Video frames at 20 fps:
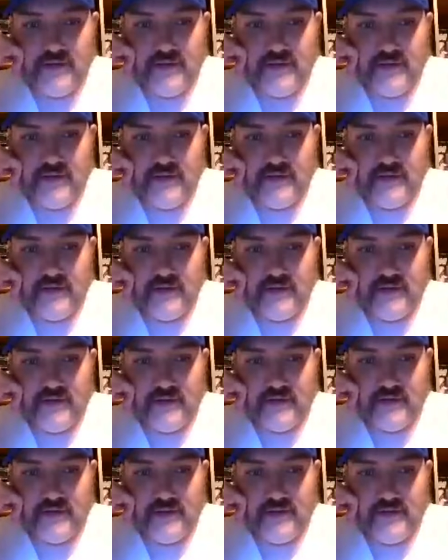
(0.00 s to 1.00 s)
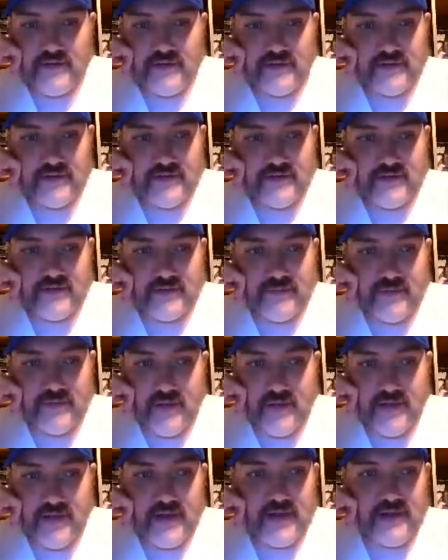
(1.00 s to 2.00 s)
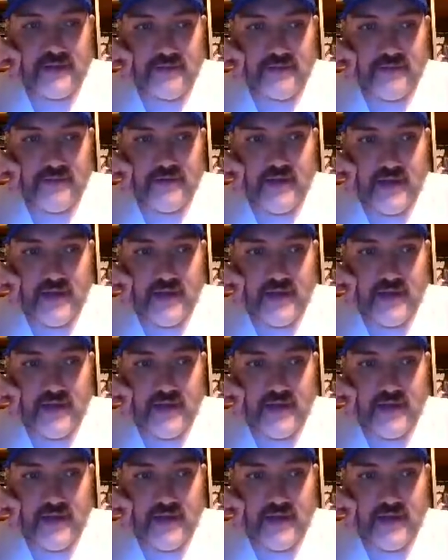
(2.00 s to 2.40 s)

You know, you just when you got in the